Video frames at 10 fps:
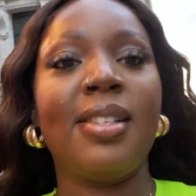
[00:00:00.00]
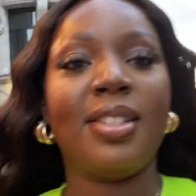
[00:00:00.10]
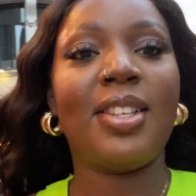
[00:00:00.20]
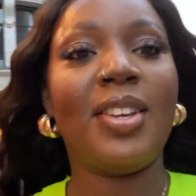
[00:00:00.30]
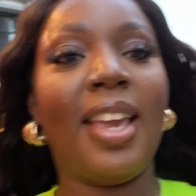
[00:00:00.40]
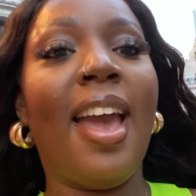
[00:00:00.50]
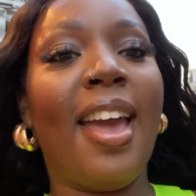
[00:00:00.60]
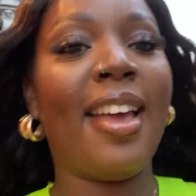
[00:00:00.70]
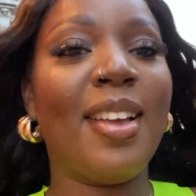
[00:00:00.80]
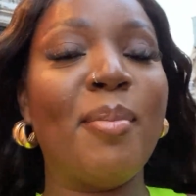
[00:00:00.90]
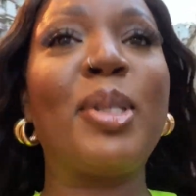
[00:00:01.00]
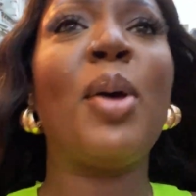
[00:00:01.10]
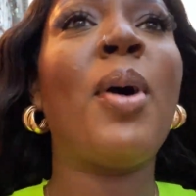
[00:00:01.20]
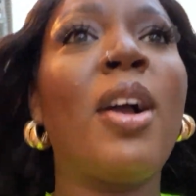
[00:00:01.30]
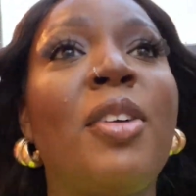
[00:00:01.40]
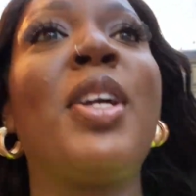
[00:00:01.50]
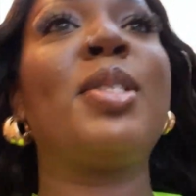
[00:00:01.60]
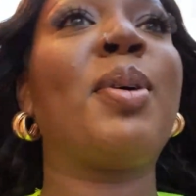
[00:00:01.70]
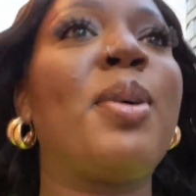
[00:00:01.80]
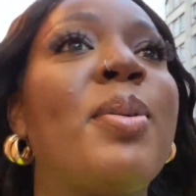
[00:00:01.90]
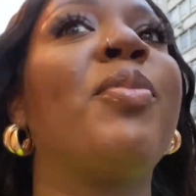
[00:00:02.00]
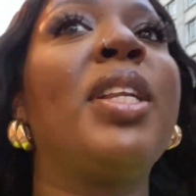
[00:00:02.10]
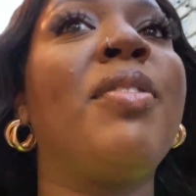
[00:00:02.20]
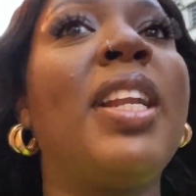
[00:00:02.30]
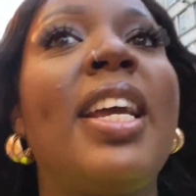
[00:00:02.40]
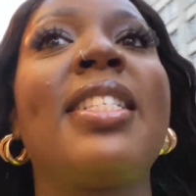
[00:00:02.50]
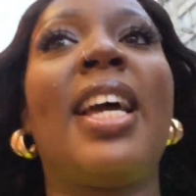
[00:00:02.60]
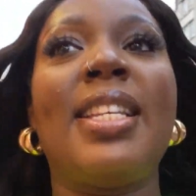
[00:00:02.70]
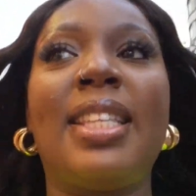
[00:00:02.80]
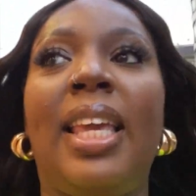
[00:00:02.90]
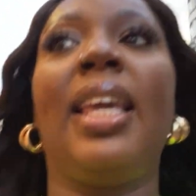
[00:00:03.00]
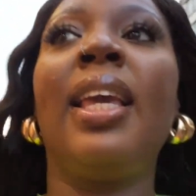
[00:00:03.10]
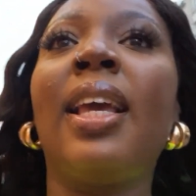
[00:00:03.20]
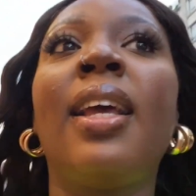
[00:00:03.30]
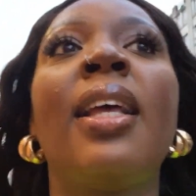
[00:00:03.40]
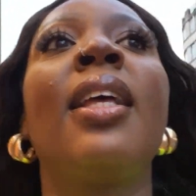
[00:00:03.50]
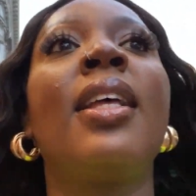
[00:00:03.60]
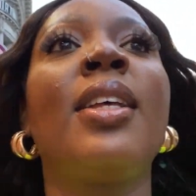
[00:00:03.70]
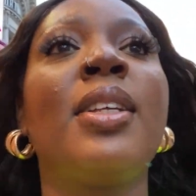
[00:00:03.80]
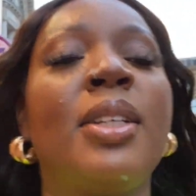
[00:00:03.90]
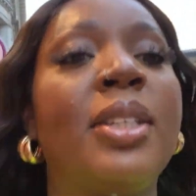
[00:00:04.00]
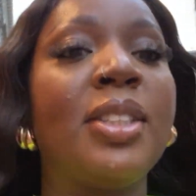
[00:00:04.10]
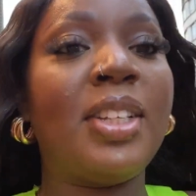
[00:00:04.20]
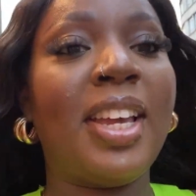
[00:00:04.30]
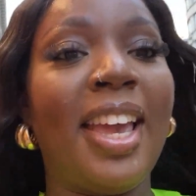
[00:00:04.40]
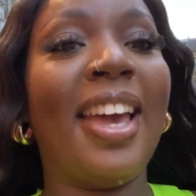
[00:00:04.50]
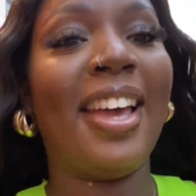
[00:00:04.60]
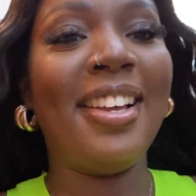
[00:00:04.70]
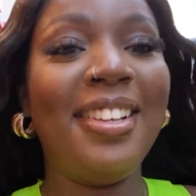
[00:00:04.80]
So yeah, I'm so hungry as well. I'm really, really excited to eat. So yeah.